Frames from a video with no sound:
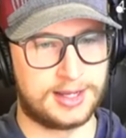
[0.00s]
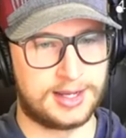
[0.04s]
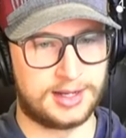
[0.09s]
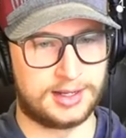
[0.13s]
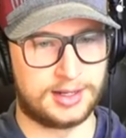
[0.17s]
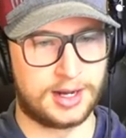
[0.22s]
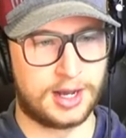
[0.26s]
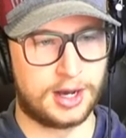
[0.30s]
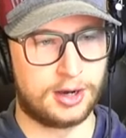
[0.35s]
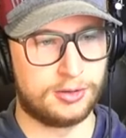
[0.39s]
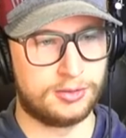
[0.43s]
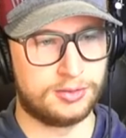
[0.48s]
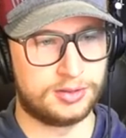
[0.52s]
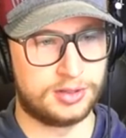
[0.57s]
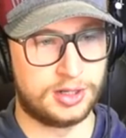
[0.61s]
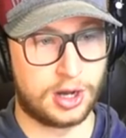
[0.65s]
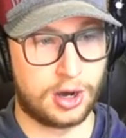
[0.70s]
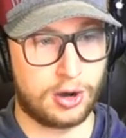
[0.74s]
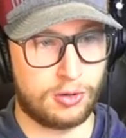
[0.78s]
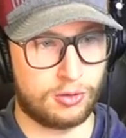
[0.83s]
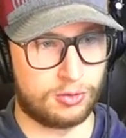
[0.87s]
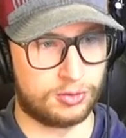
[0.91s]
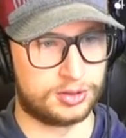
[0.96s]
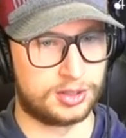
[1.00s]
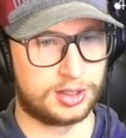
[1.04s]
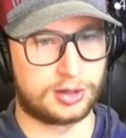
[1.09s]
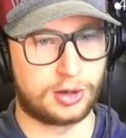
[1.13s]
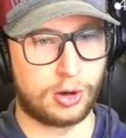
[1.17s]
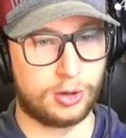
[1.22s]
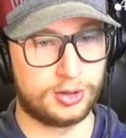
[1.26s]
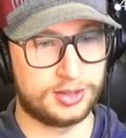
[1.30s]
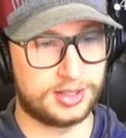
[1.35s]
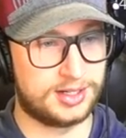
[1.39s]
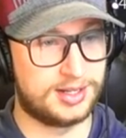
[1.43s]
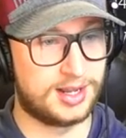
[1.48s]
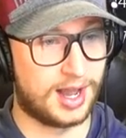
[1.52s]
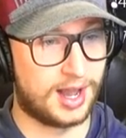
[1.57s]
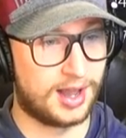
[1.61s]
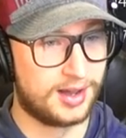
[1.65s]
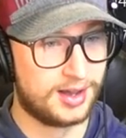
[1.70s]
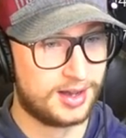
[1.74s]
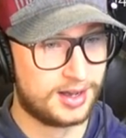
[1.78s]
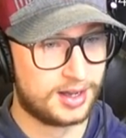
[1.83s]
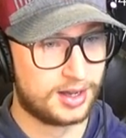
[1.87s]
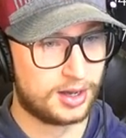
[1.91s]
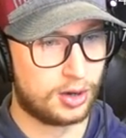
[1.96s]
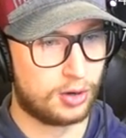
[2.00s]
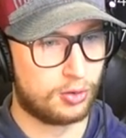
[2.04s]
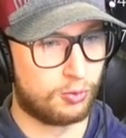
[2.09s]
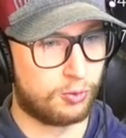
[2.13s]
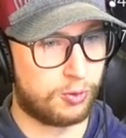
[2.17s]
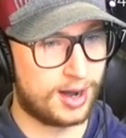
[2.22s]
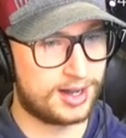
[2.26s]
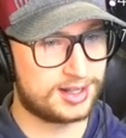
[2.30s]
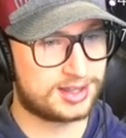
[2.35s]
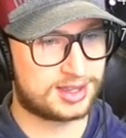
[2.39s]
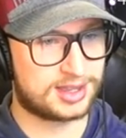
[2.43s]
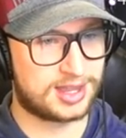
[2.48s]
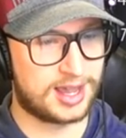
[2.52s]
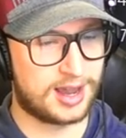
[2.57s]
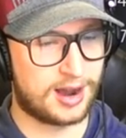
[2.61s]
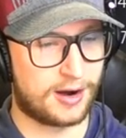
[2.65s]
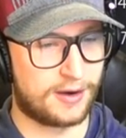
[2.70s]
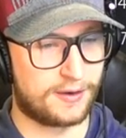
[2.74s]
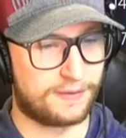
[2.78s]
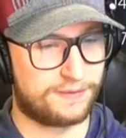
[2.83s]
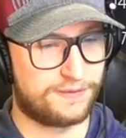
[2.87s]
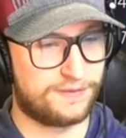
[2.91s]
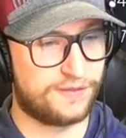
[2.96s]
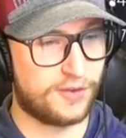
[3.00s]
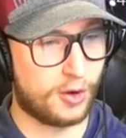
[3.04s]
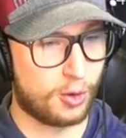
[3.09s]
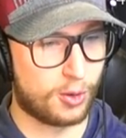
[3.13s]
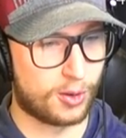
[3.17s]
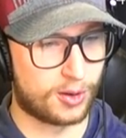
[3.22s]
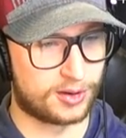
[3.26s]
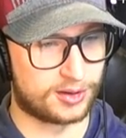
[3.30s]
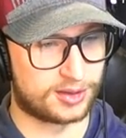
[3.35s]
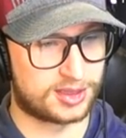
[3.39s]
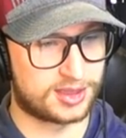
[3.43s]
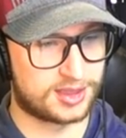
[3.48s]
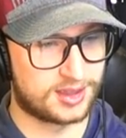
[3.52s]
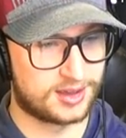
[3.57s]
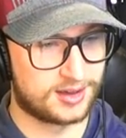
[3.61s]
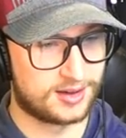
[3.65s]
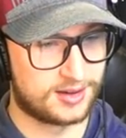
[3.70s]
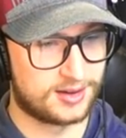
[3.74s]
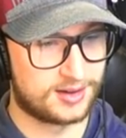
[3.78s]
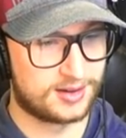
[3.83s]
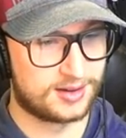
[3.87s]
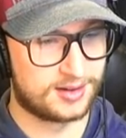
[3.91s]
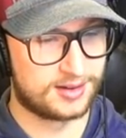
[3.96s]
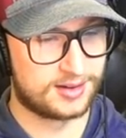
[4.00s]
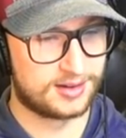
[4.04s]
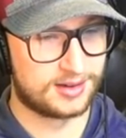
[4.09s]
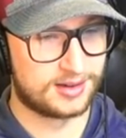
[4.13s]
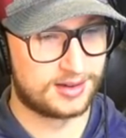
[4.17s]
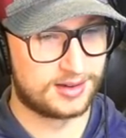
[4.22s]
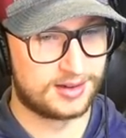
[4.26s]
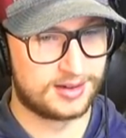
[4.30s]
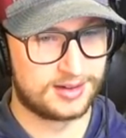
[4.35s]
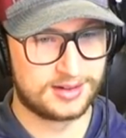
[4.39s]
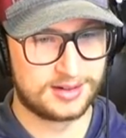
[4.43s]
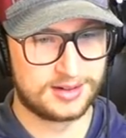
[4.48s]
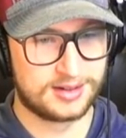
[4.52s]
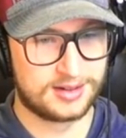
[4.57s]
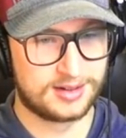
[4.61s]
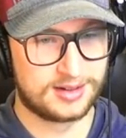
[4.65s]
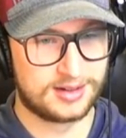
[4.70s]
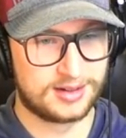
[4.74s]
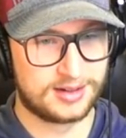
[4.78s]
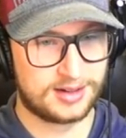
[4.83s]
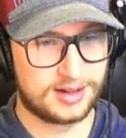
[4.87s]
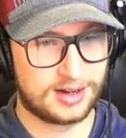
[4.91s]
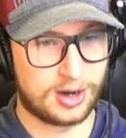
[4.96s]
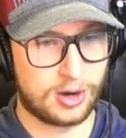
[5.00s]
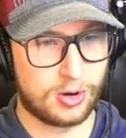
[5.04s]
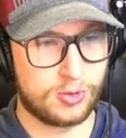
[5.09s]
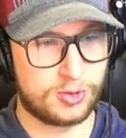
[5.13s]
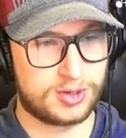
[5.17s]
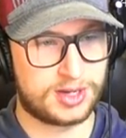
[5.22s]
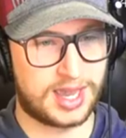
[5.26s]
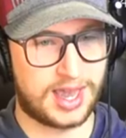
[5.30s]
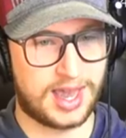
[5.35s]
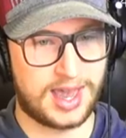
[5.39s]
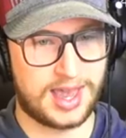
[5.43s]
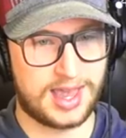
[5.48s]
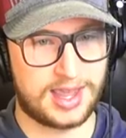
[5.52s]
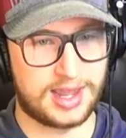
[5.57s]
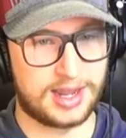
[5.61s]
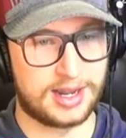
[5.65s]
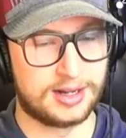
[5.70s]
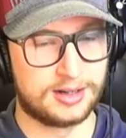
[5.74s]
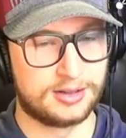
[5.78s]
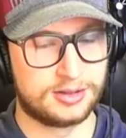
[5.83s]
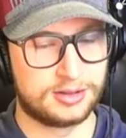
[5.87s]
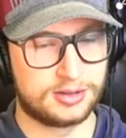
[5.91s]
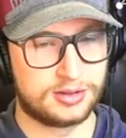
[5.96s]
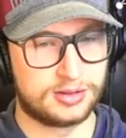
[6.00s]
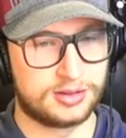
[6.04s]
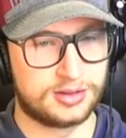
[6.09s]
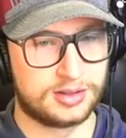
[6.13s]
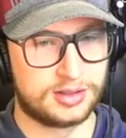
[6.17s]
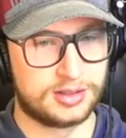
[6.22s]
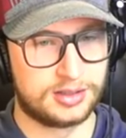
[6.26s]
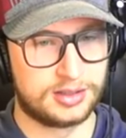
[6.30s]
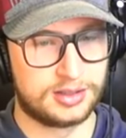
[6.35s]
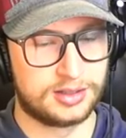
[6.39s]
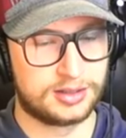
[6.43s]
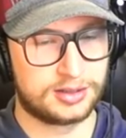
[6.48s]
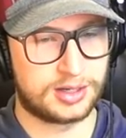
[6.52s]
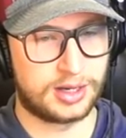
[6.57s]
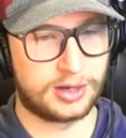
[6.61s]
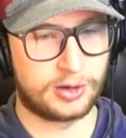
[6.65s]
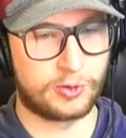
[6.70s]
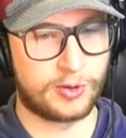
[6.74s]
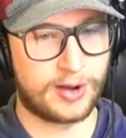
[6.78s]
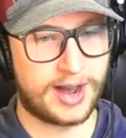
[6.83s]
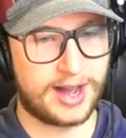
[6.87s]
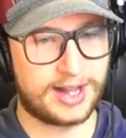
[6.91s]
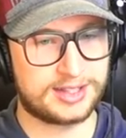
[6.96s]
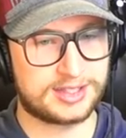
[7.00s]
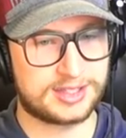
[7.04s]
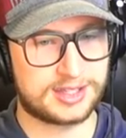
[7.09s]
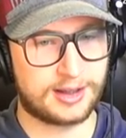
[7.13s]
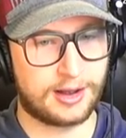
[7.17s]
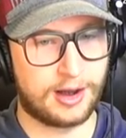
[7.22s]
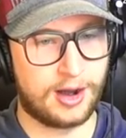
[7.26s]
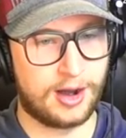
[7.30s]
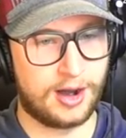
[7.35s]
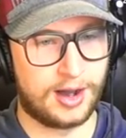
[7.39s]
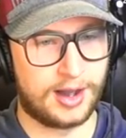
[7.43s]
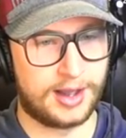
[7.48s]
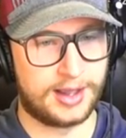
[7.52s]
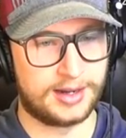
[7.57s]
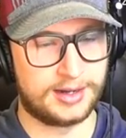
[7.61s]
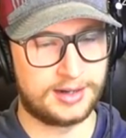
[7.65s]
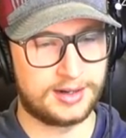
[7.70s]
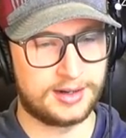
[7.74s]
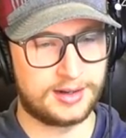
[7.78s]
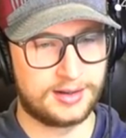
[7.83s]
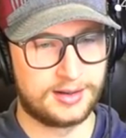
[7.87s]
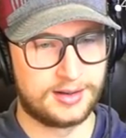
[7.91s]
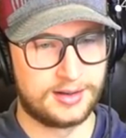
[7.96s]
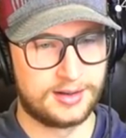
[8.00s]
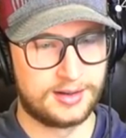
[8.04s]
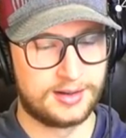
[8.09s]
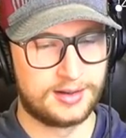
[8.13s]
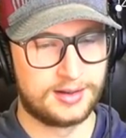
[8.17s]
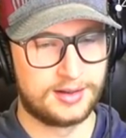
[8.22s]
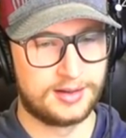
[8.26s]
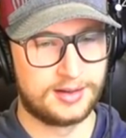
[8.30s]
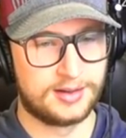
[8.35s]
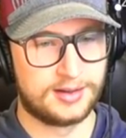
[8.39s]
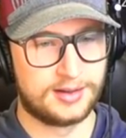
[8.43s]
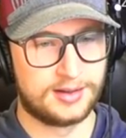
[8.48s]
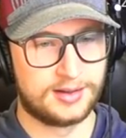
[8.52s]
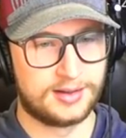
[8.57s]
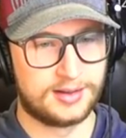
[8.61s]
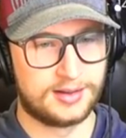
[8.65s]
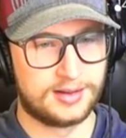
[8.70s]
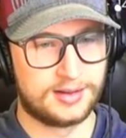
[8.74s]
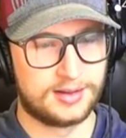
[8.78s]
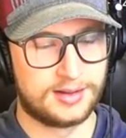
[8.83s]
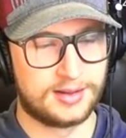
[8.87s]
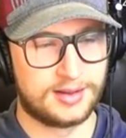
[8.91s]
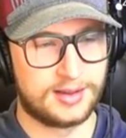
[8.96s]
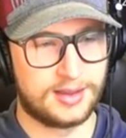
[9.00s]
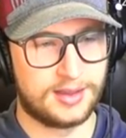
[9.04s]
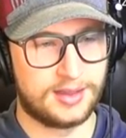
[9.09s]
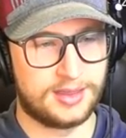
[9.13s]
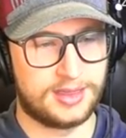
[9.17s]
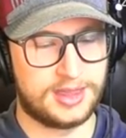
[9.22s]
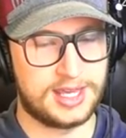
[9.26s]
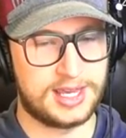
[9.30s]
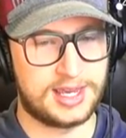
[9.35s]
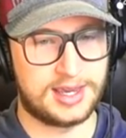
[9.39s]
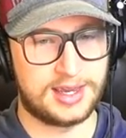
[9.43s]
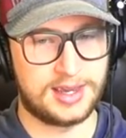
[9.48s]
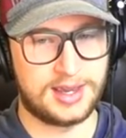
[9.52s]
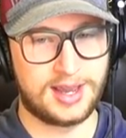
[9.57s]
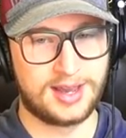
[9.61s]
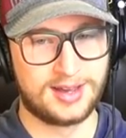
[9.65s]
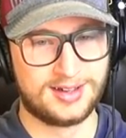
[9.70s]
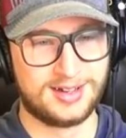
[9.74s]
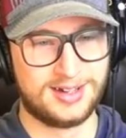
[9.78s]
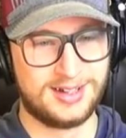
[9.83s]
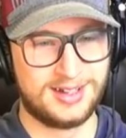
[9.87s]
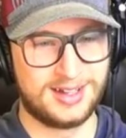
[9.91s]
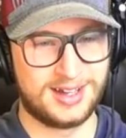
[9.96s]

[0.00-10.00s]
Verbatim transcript: league. No? No! The Golden... What? They are fourth! Okay. Congrats on the...